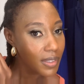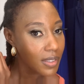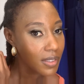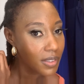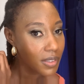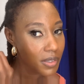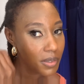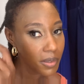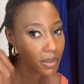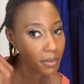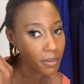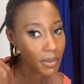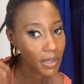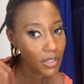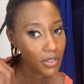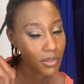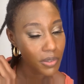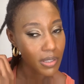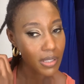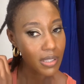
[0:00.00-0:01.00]
just want to make
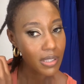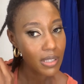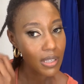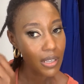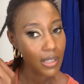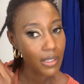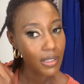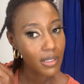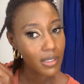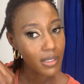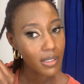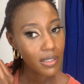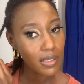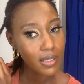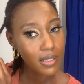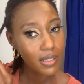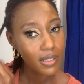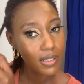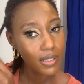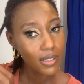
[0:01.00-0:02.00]
sure it's not
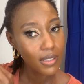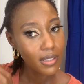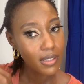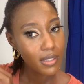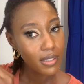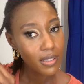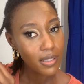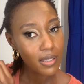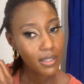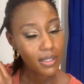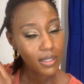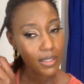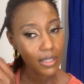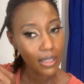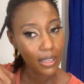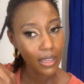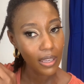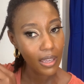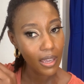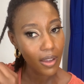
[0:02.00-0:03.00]

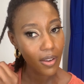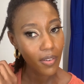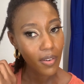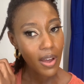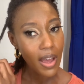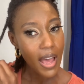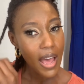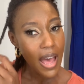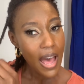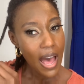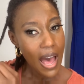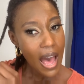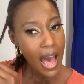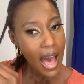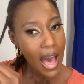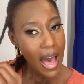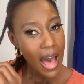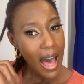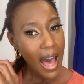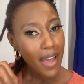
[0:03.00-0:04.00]
sticking out.
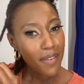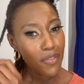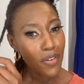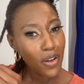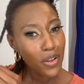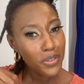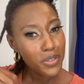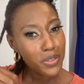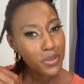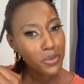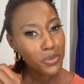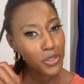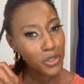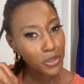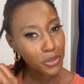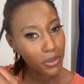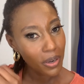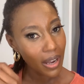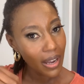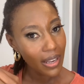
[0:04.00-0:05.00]
I've also
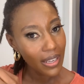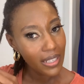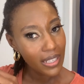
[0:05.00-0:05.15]
tried,